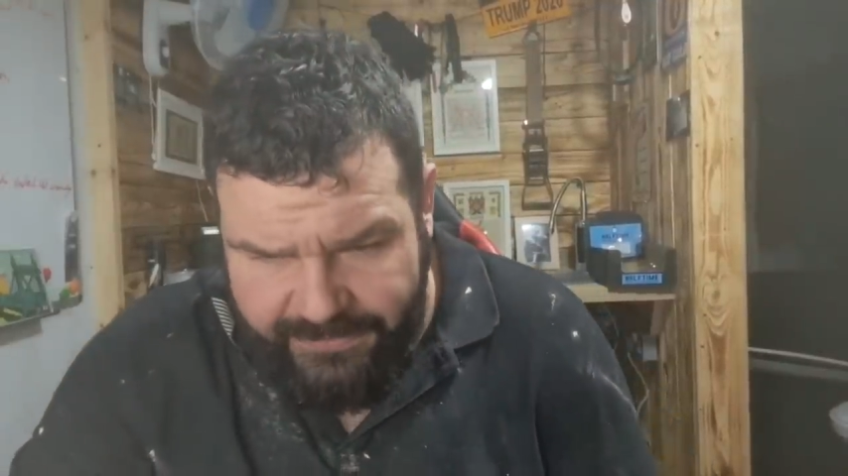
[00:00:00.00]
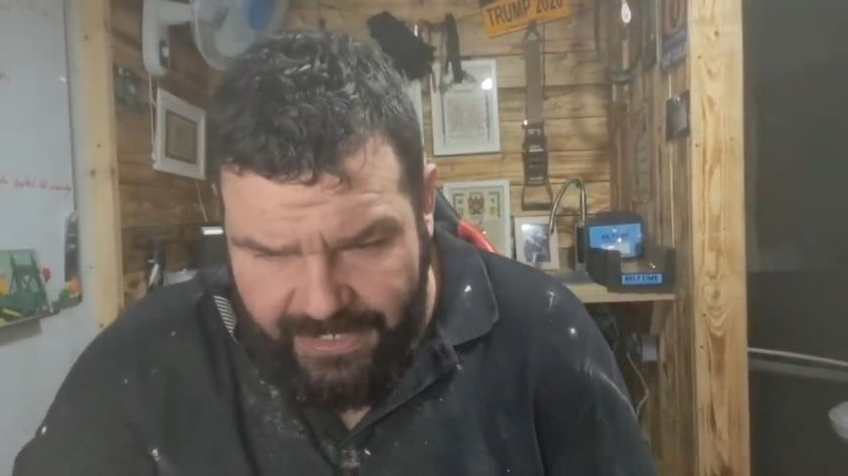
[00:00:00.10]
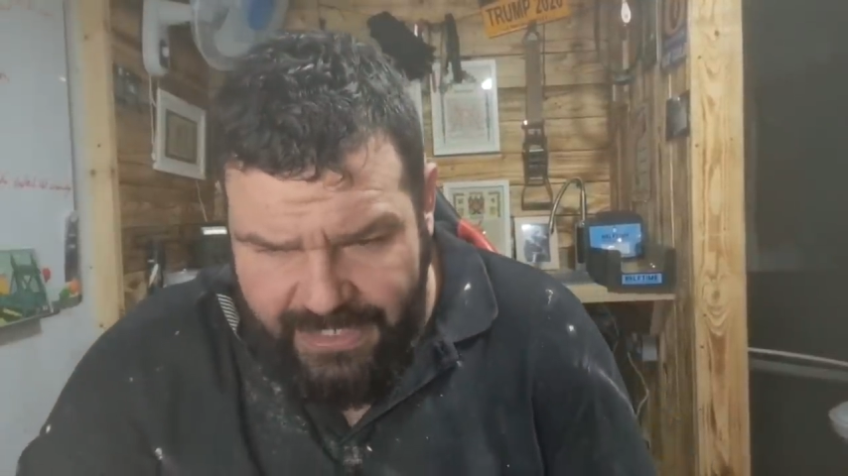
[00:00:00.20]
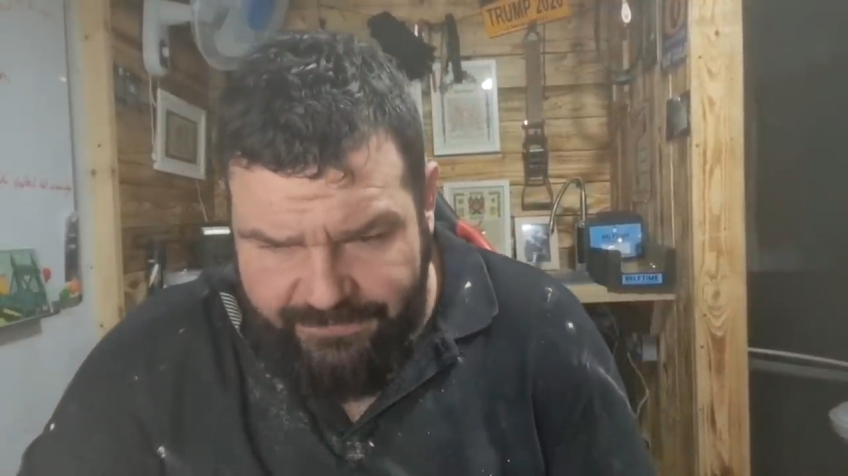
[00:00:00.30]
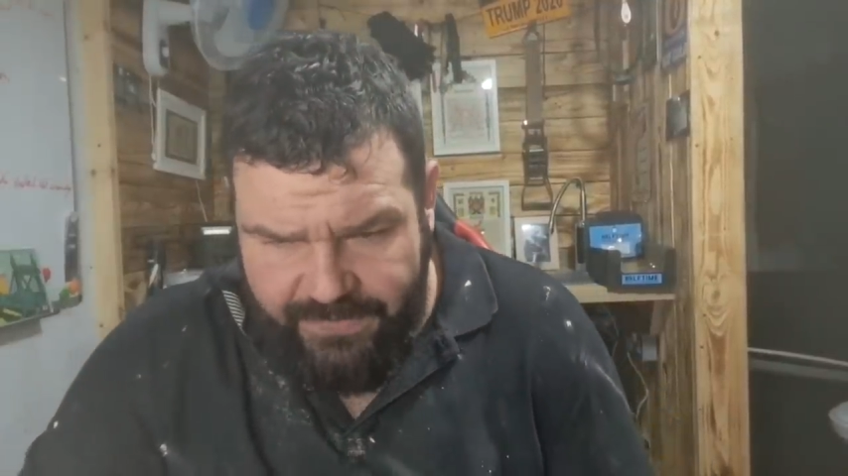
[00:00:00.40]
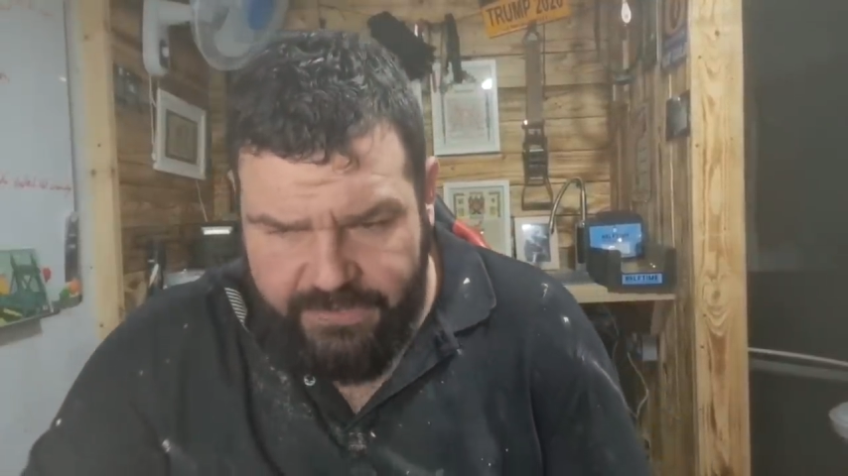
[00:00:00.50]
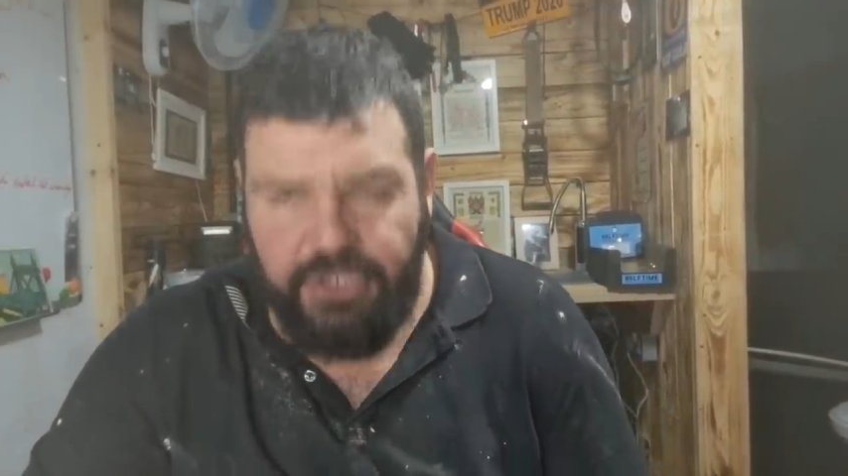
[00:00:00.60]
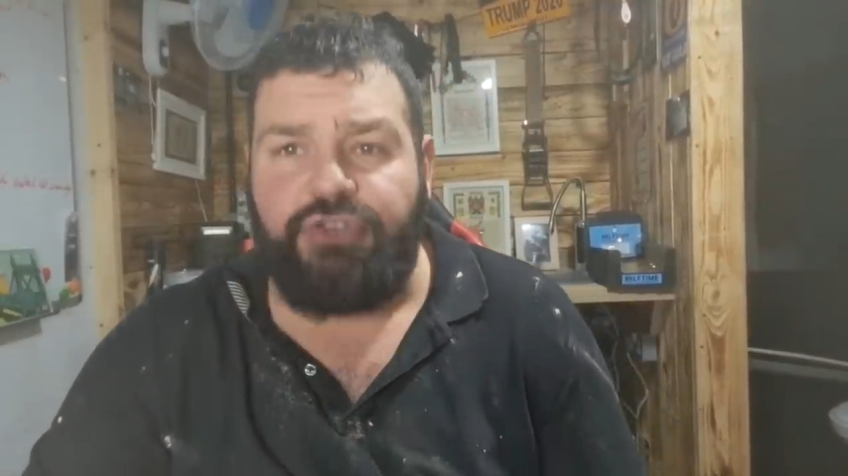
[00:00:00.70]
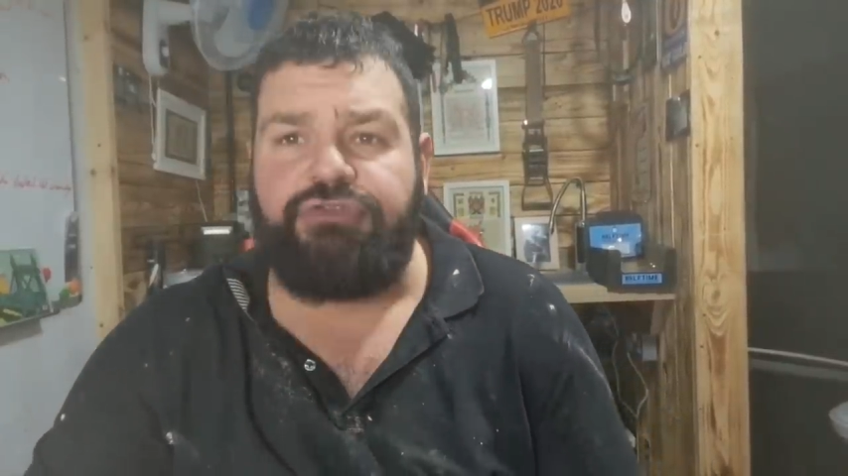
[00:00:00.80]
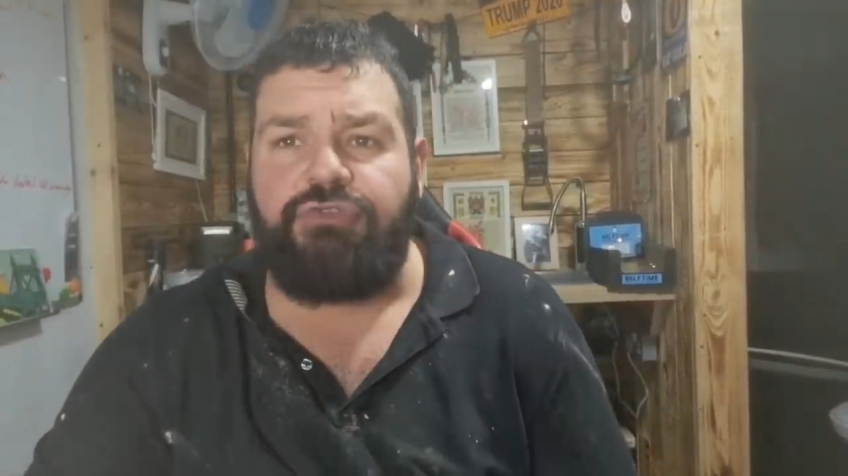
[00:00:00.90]
David
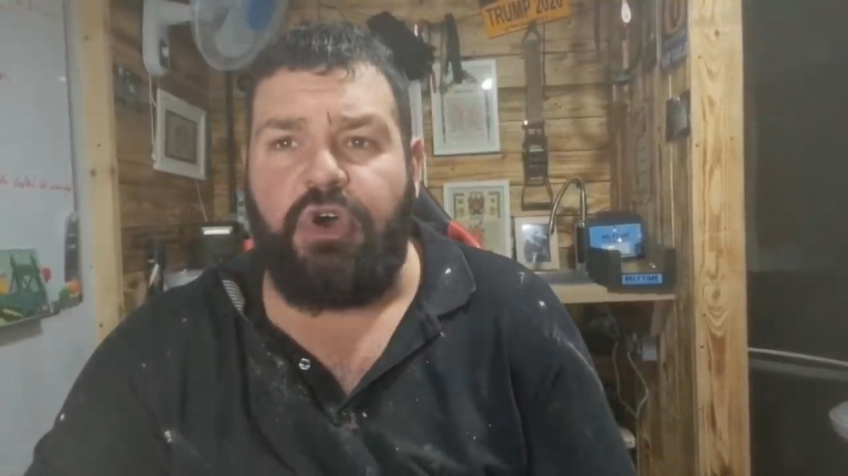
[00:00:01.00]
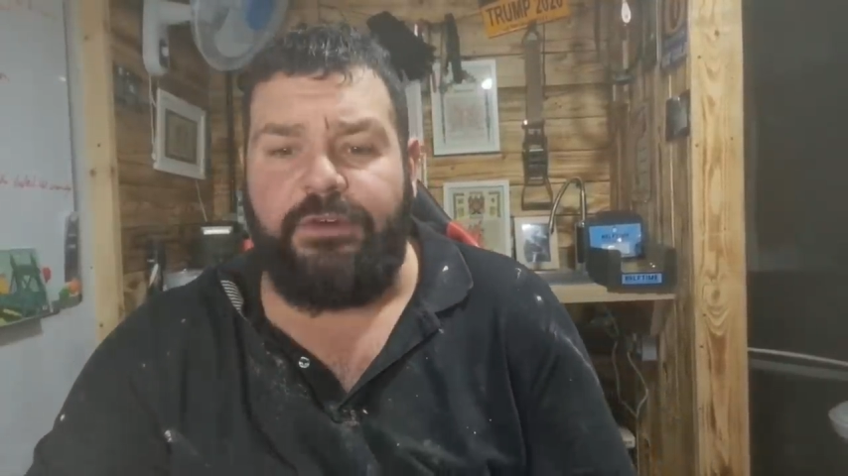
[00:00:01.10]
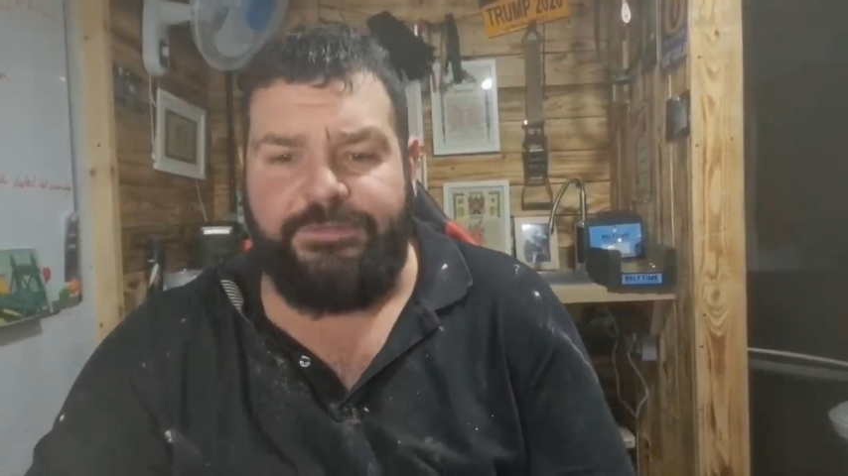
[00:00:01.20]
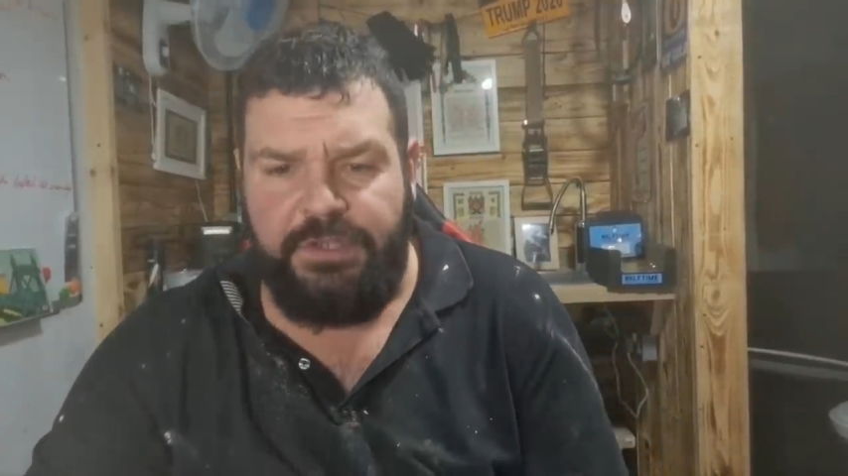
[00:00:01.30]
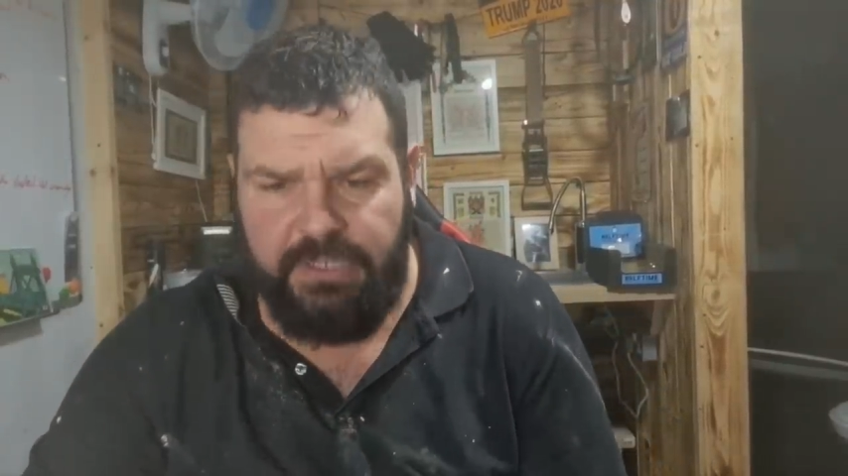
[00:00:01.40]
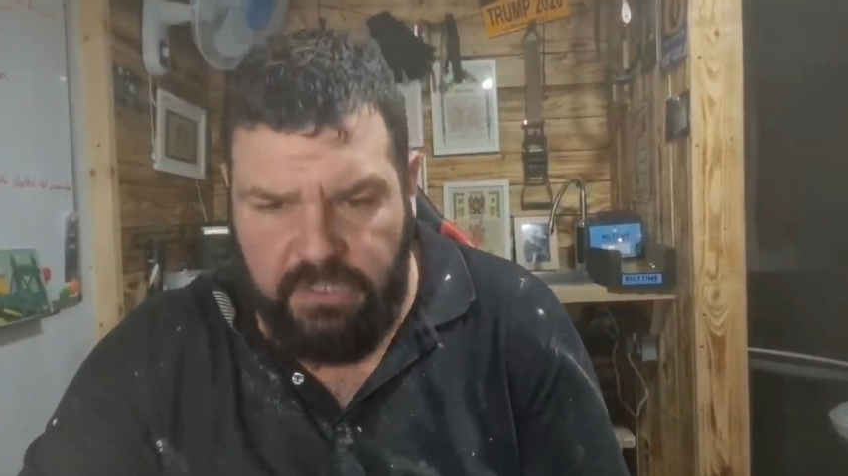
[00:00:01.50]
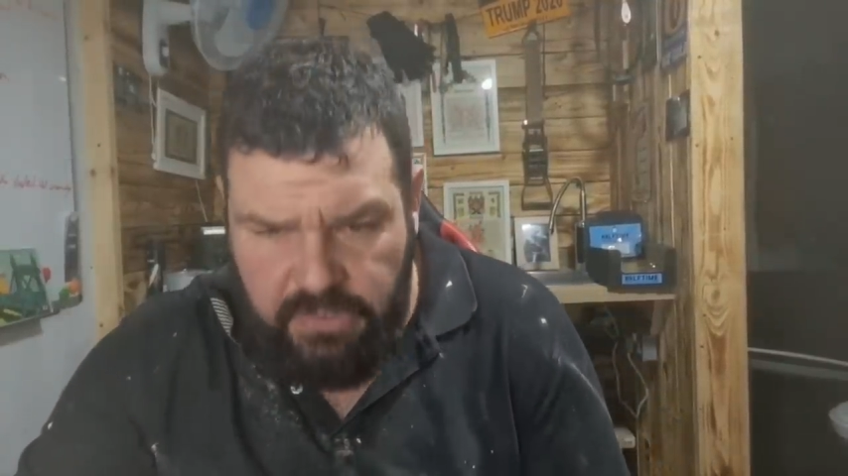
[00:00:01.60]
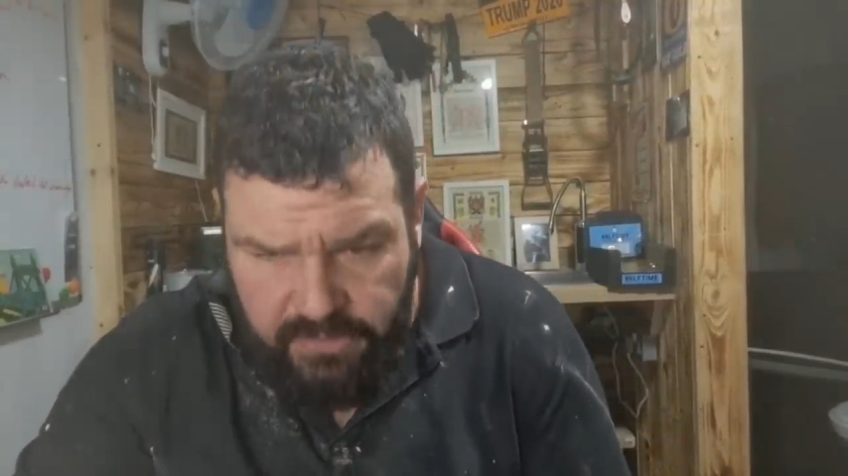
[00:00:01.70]
Crawford.